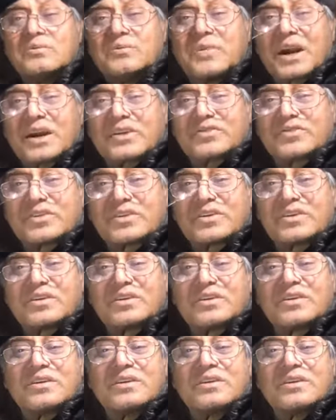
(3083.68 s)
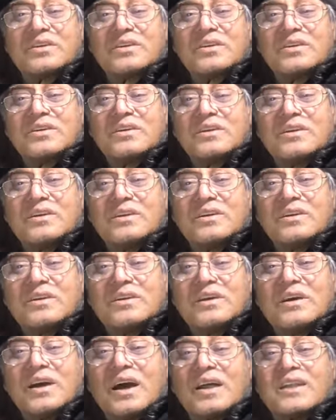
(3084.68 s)
Brexit.
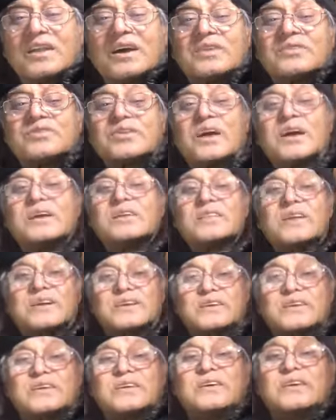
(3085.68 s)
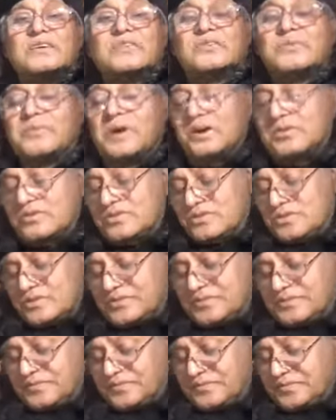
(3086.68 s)
And they're saying that he is about to.